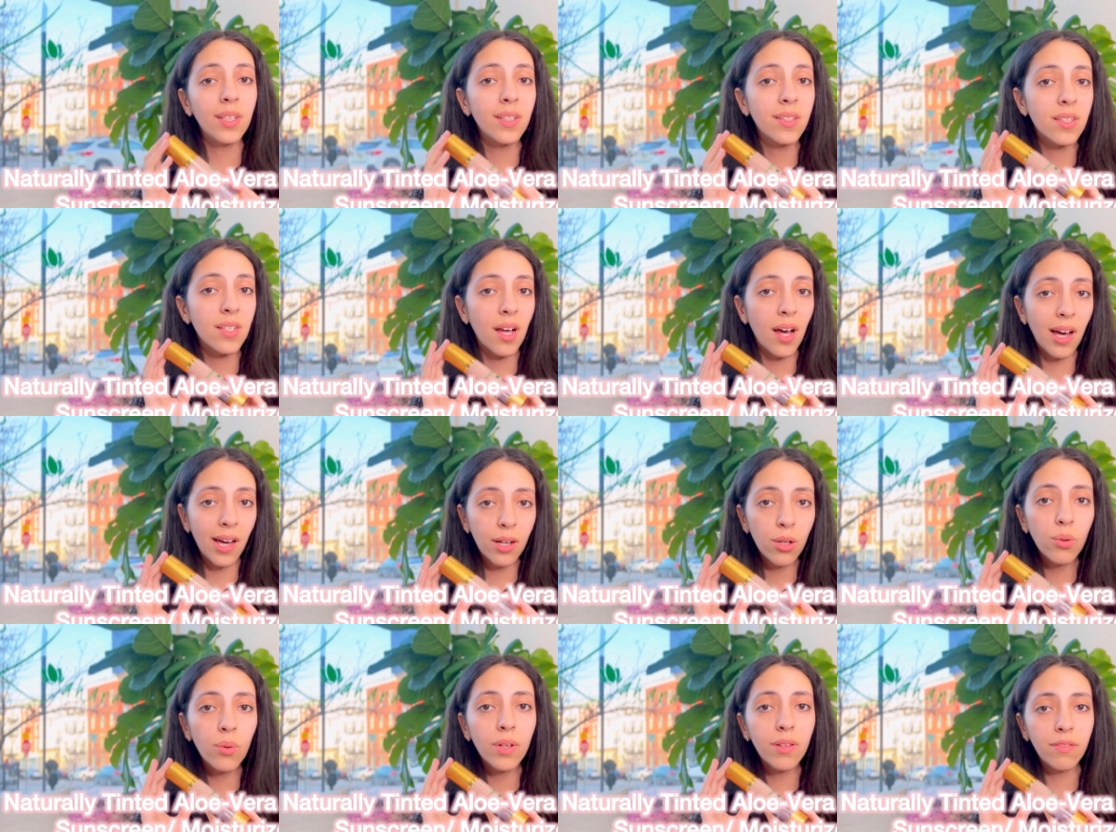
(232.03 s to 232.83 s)
is
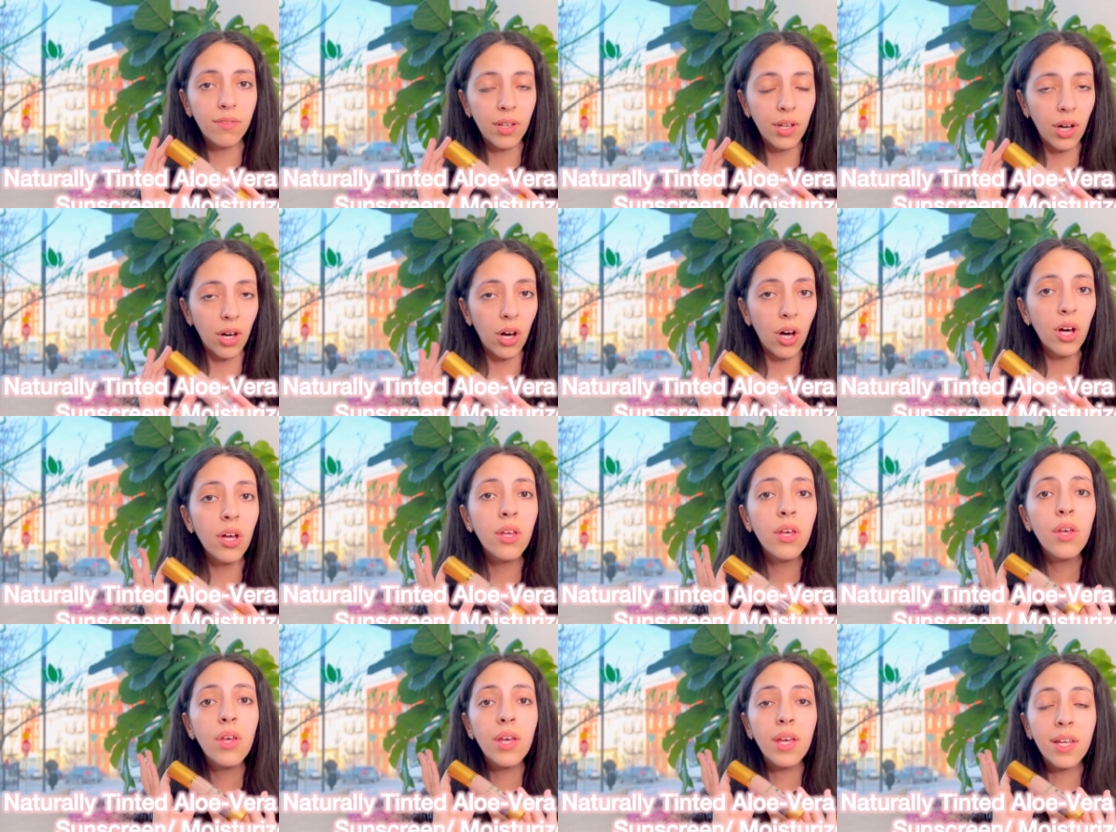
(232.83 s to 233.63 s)
aloe vera
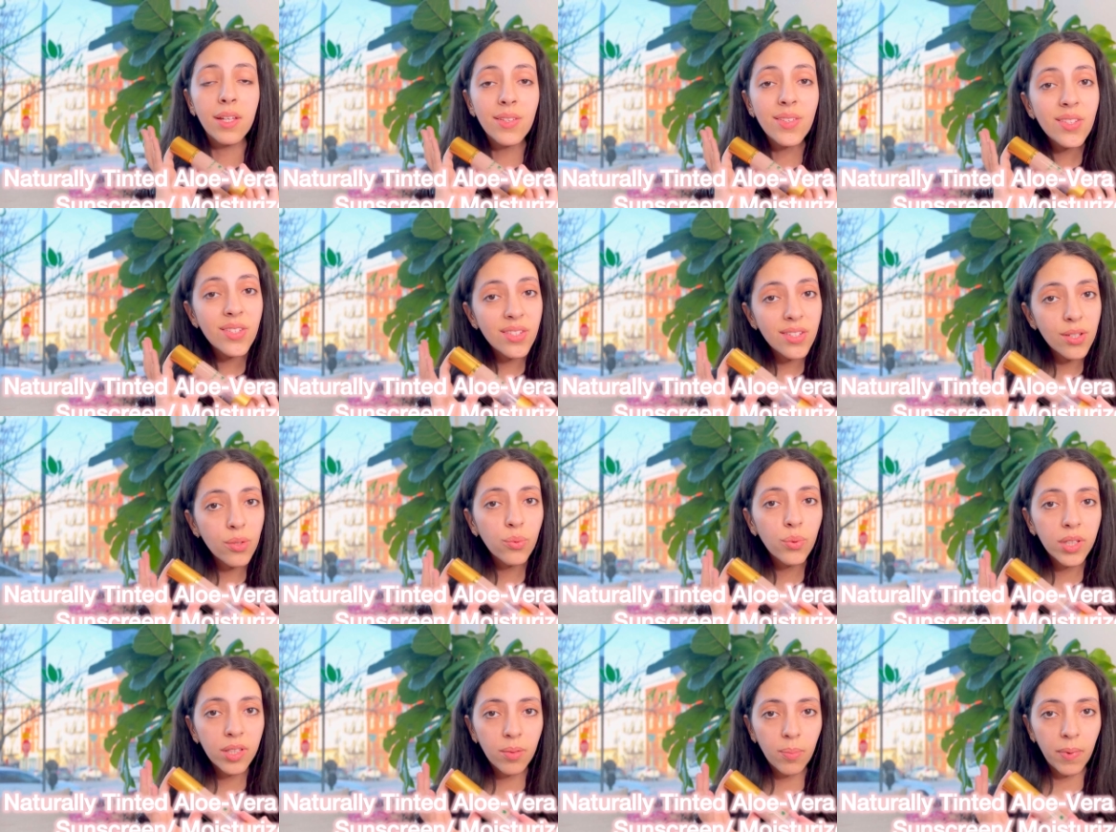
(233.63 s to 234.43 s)
and
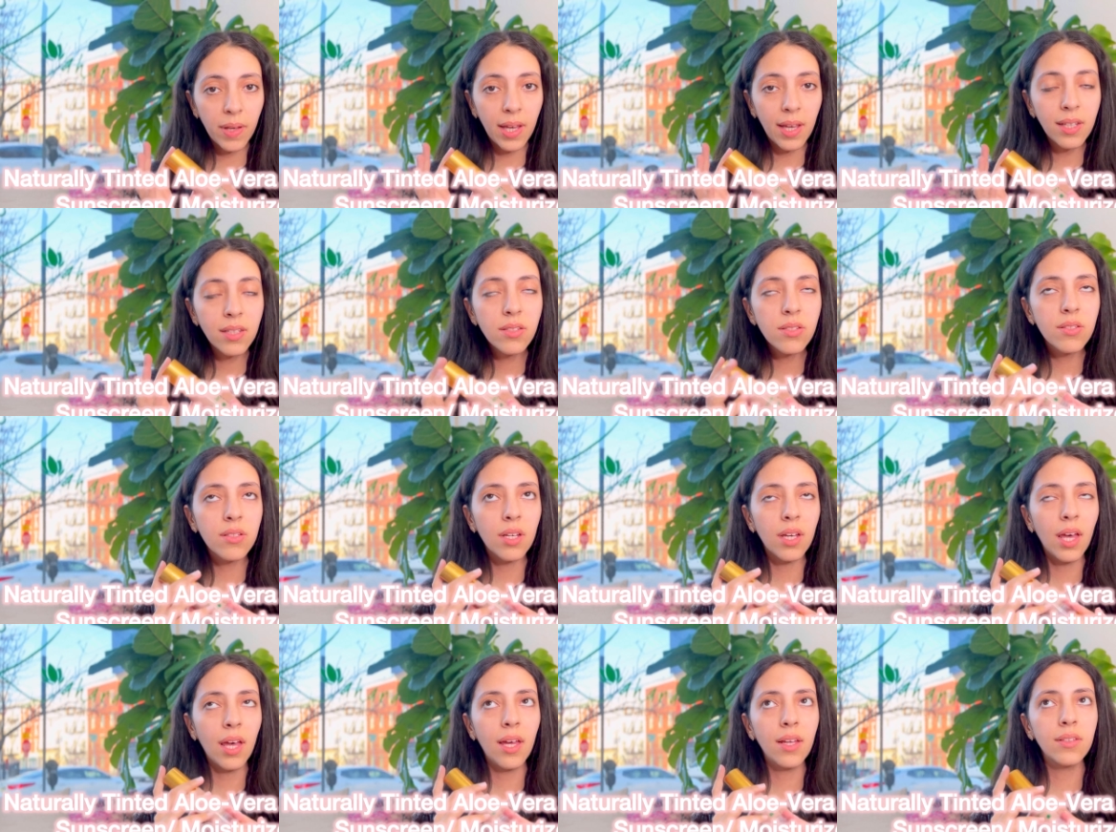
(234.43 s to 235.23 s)
seaweed based,
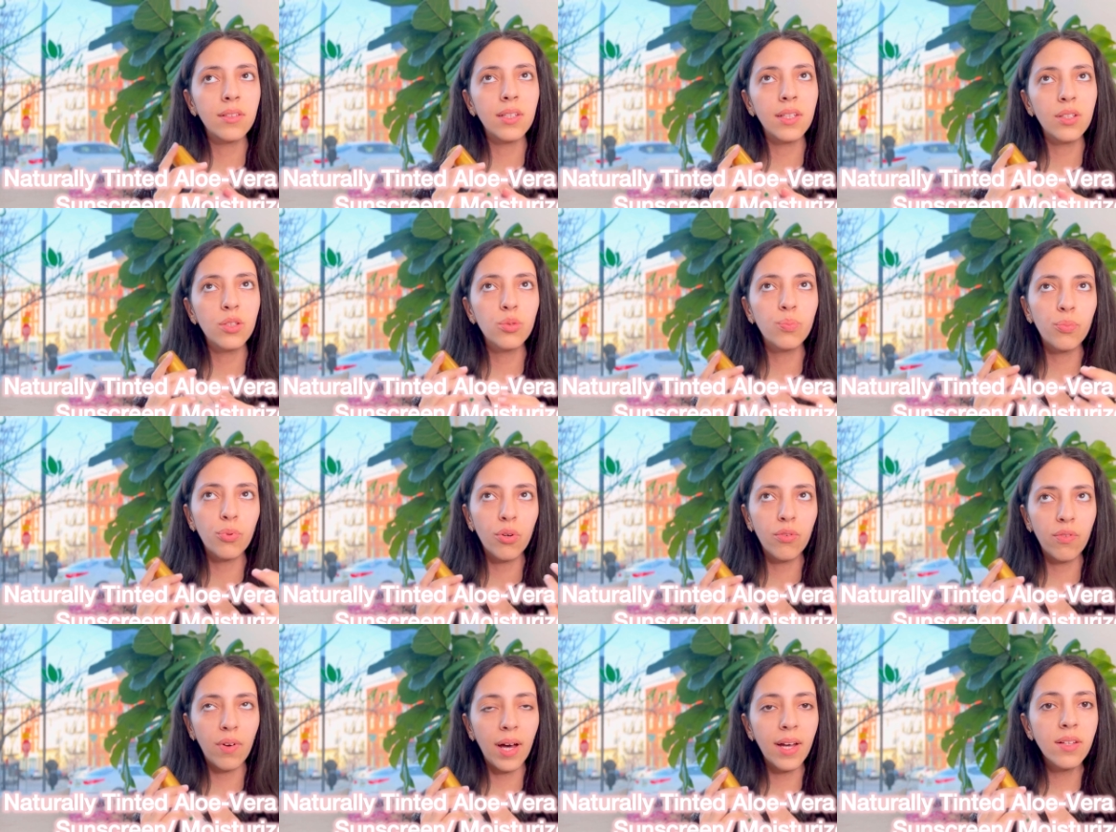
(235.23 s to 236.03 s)
and it
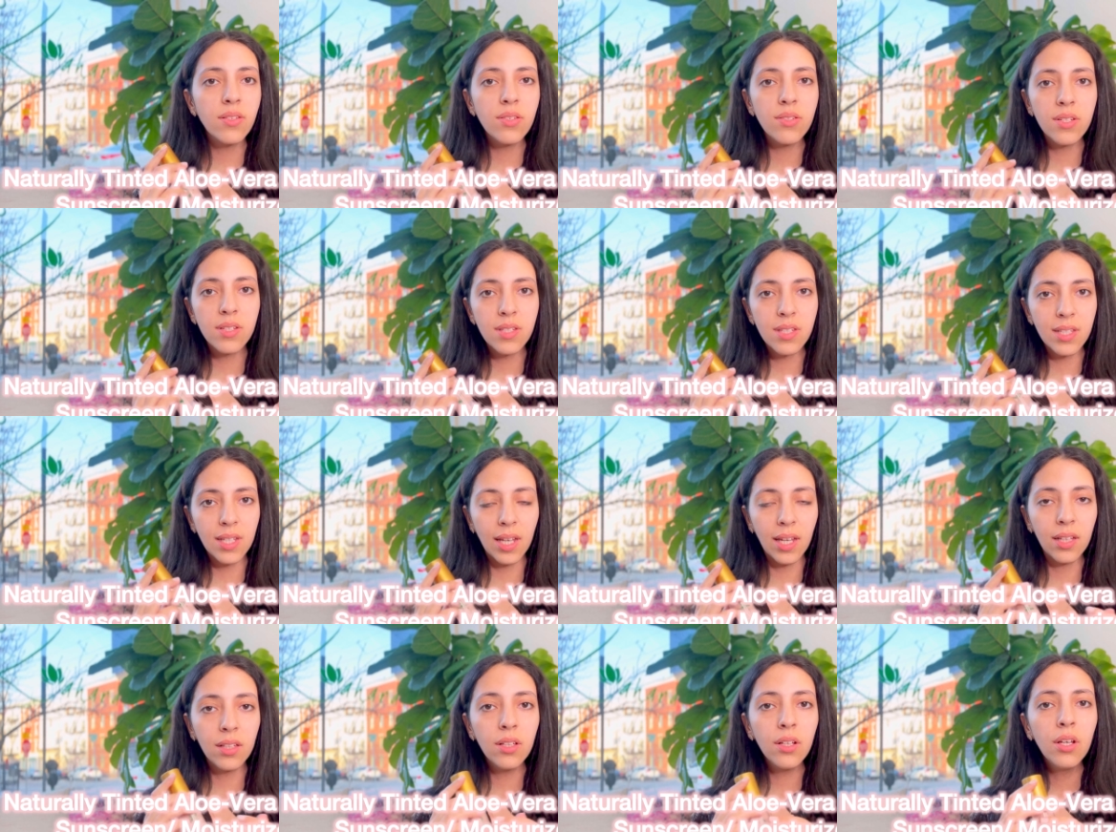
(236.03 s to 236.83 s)
provides the
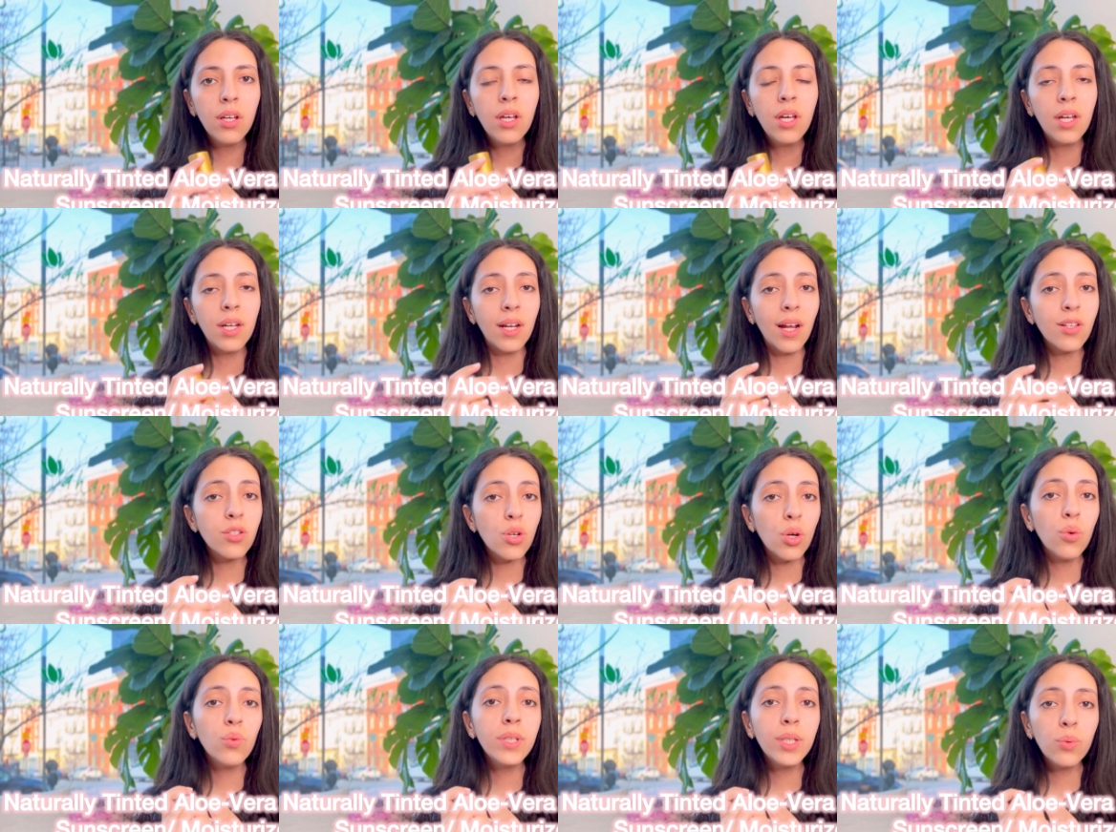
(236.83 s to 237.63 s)
skin not
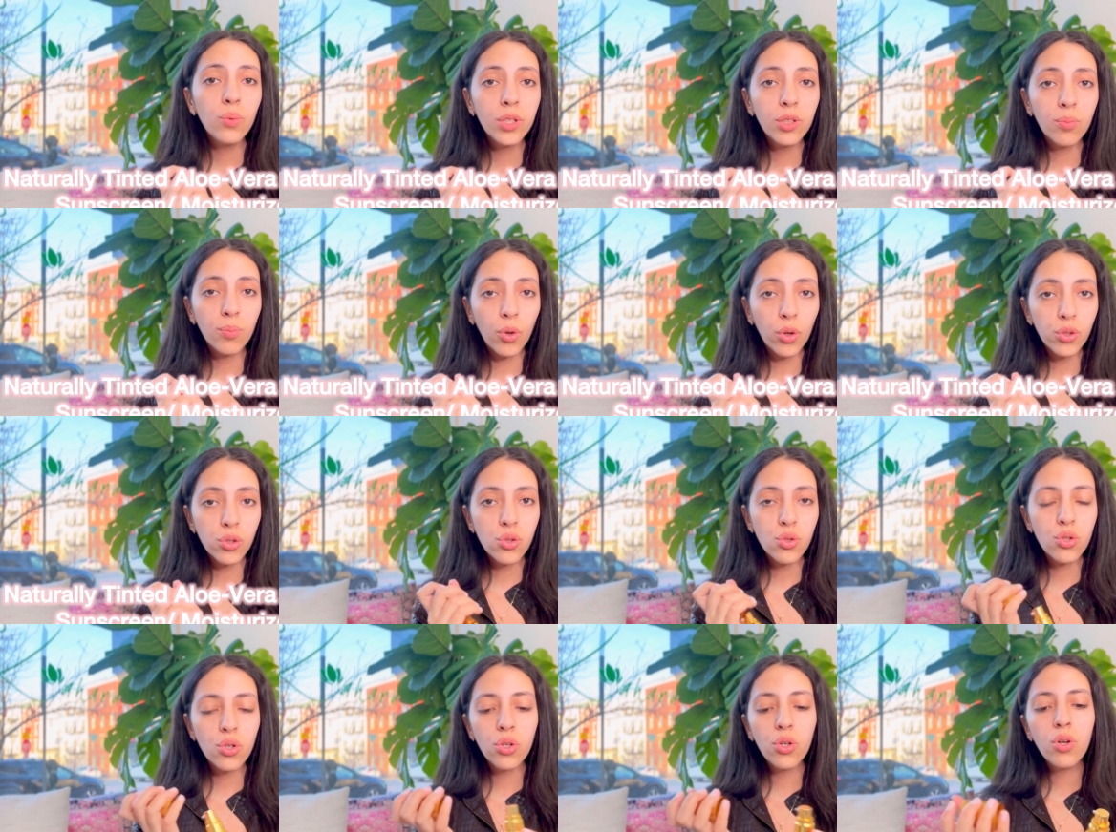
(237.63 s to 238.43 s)
only with
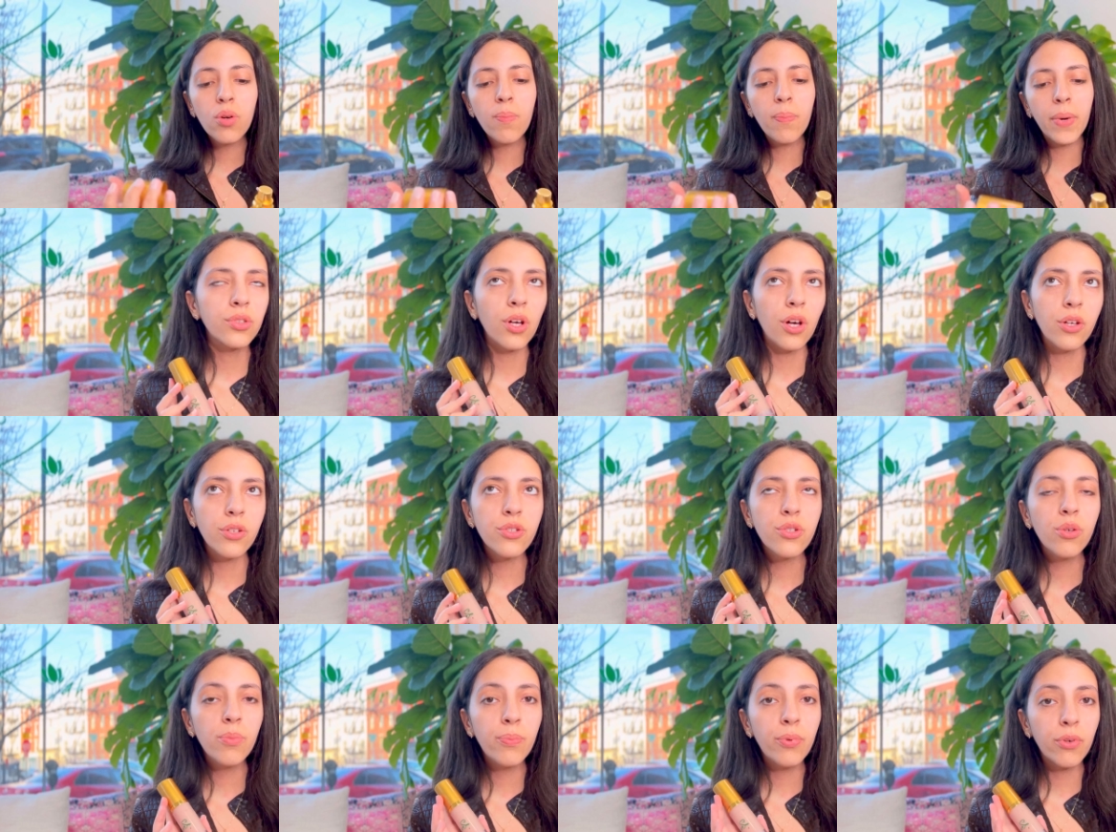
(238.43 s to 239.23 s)
moisture but
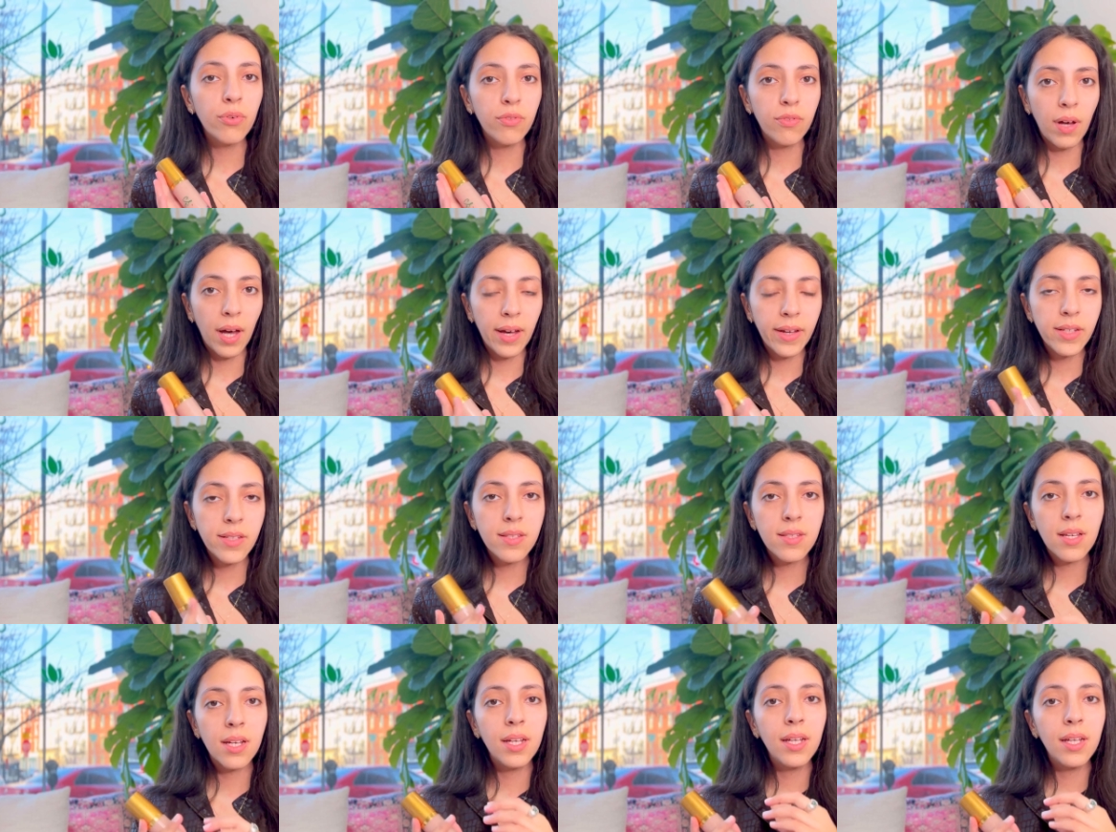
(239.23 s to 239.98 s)
also provides a